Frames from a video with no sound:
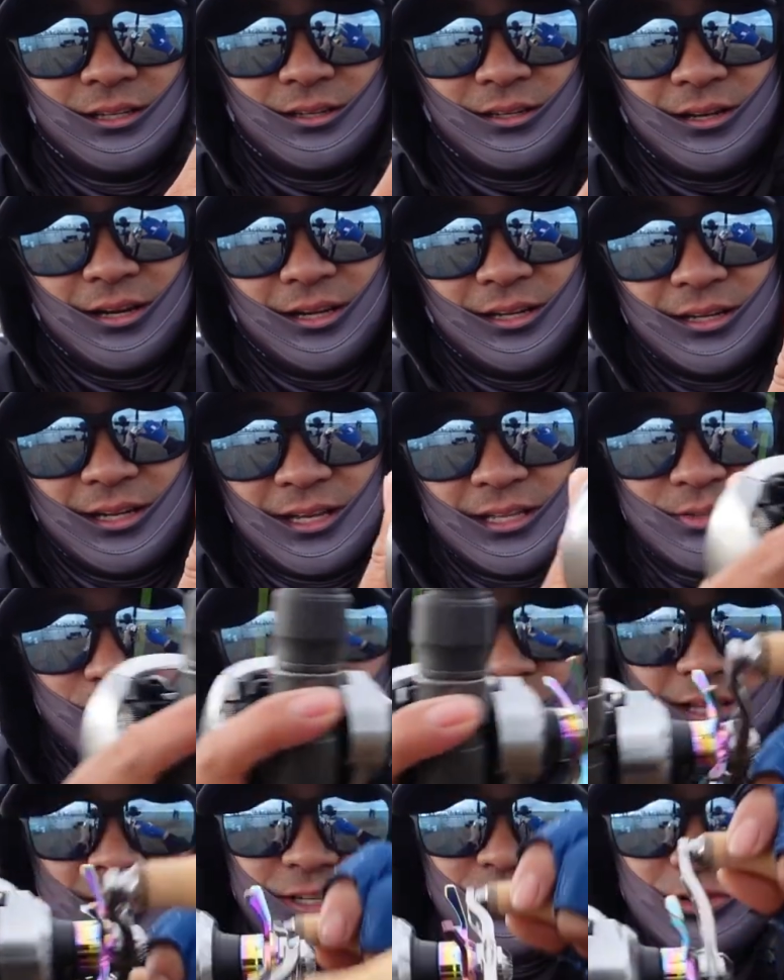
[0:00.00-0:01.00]
All right, that's
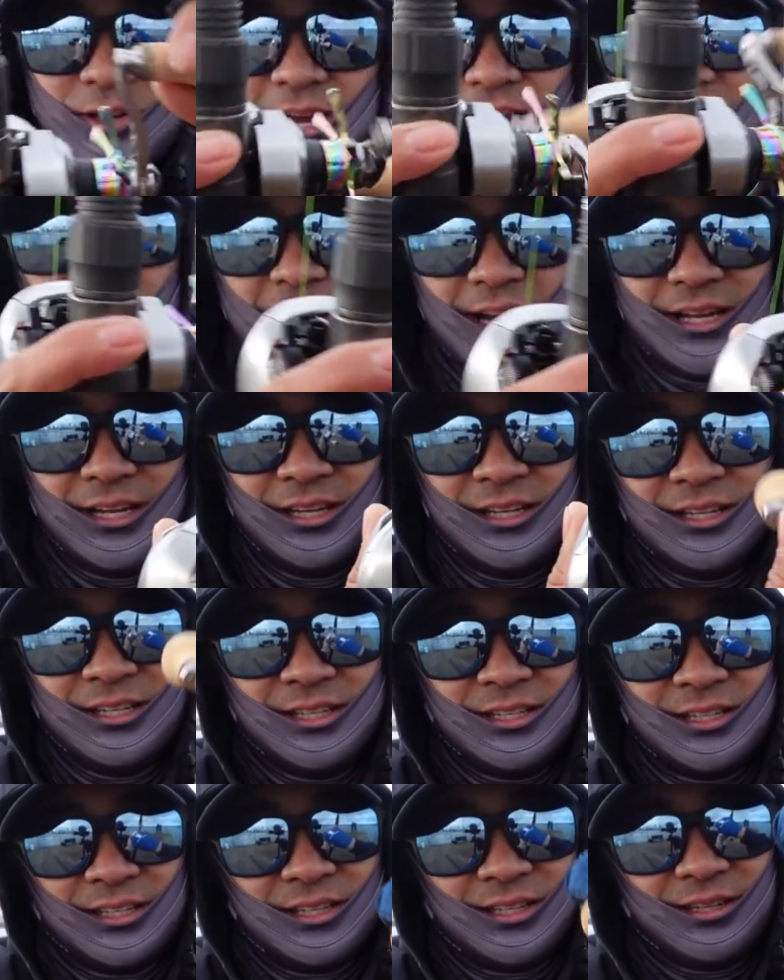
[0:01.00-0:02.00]
with the drag
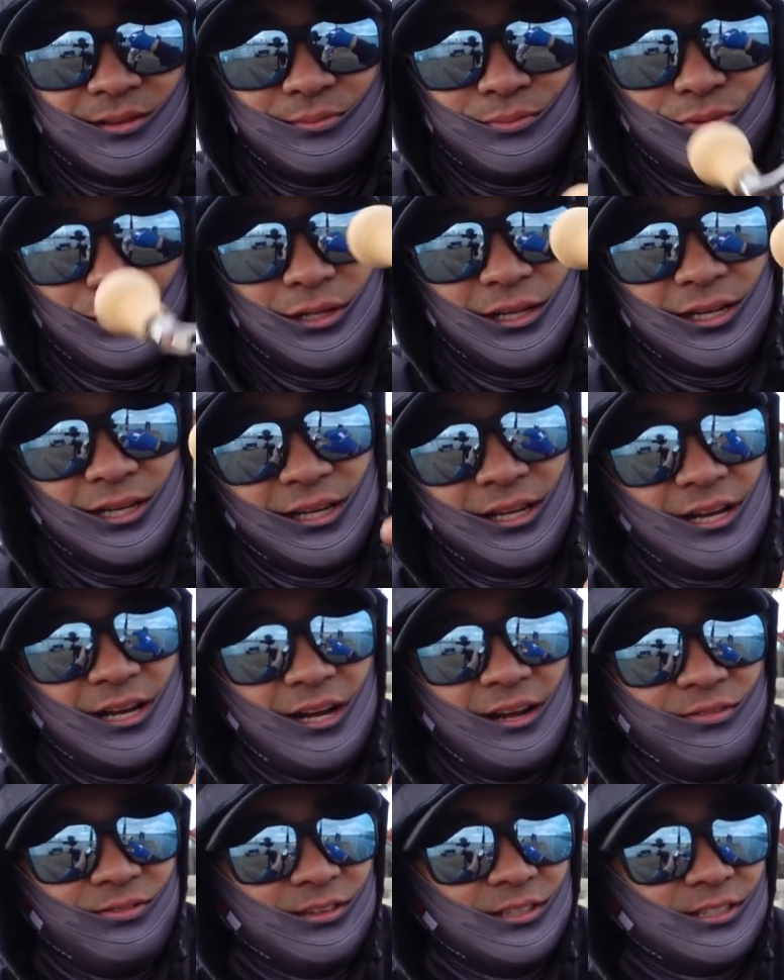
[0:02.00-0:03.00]
completely
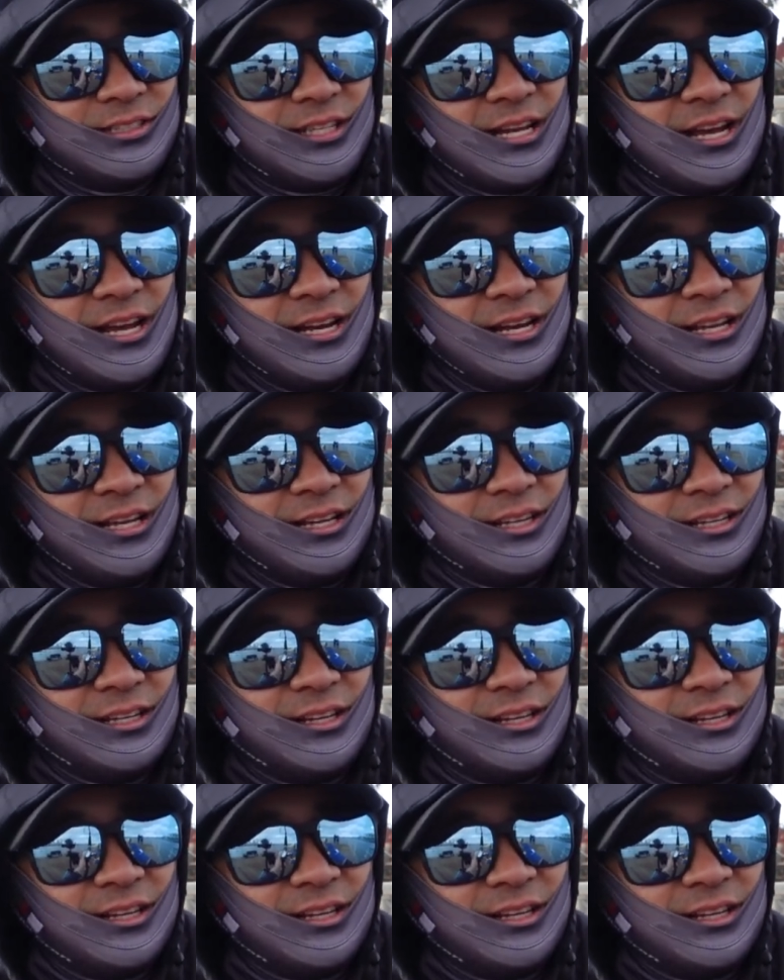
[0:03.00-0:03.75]
off. Just tighten it.